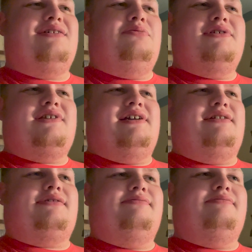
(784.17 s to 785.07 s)
almost
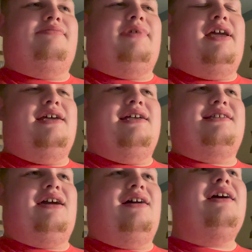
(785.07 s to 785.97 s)
like,
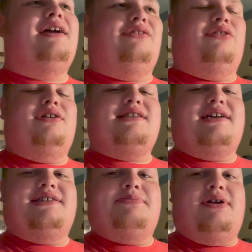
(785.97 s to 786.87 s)
it looks
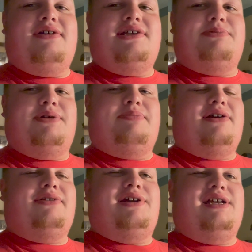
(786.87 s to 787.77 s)
like asparagus, but
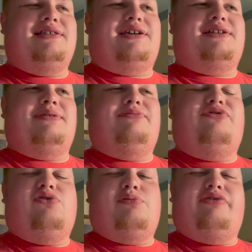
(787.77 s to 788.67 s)
apparently it's like some
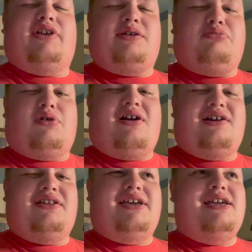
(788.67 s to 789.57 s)
form of like
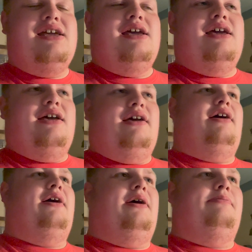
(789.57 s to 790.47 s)
broccoli,
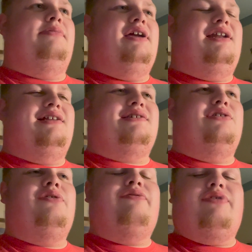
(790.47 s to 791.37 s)
and it's
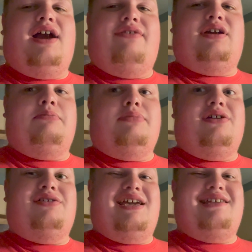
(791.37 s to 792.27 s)
known for having a
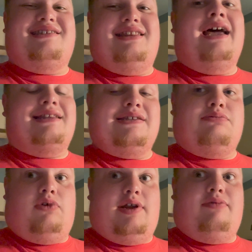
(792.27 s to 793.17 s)
bitter taste, and that's
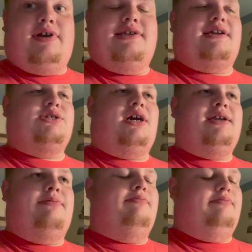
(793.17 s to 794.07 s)
what it was. I tried
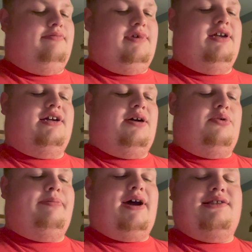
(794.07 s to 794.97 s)
to get a
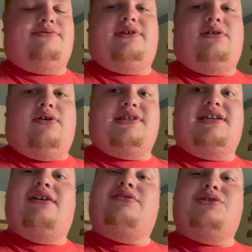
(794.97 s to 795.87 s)
couple bites with it all
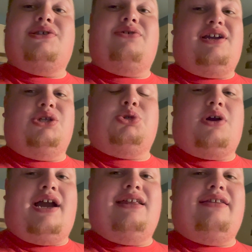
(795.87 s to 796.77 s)
together just so I could
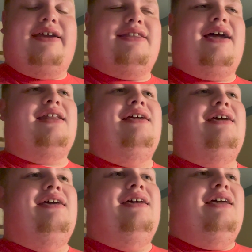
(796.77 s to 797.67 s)
try it like that,
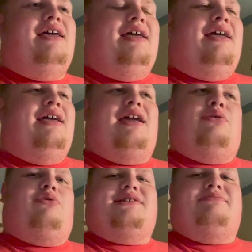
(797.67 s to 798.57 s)
and
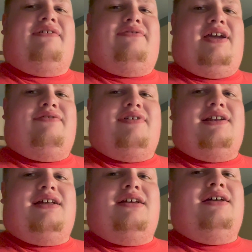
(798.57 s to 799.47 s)
it wasn't my
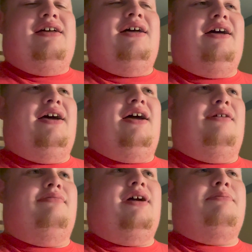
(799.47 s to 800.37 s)
favorite. I
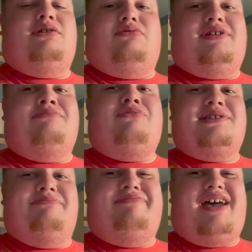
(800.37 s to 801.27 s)
mean, it
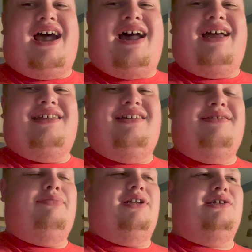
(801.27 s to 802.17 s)
wasn't
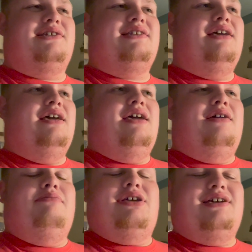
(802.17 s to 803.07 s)
bad, but it just,
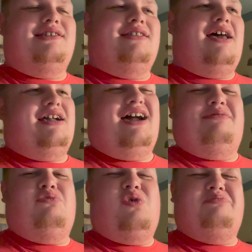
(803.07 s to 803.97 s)
because of that kind
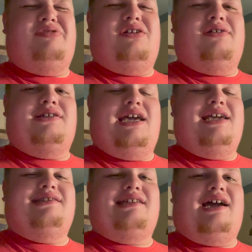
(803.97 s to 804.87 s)
of more bitter
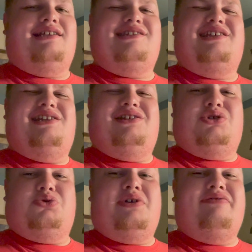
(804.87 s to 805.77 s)
taste, I just didn't
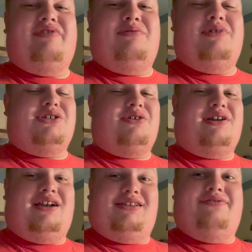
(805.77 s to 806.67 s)
enjoy it very much, so I
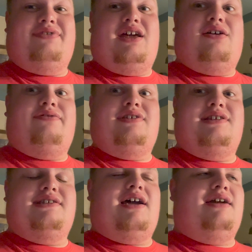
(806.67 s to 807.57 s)
kind of left that off to
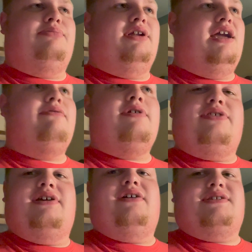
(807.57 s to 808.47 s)
the side. But
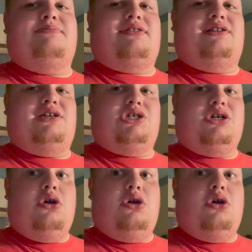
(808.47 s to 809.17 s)
everything else about the dish